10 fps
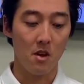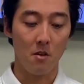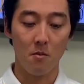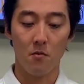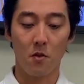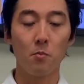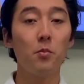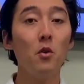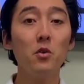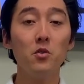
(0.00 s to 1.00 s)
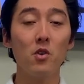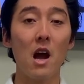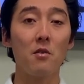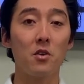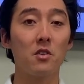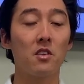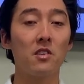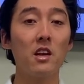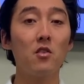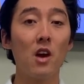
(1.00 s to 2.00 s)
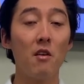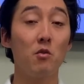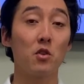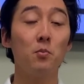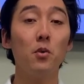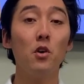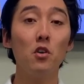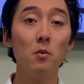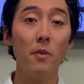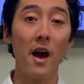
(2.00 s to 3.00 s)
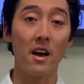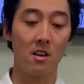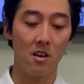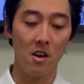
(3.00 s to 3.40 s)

for both drivers, the center of gravity was pulled back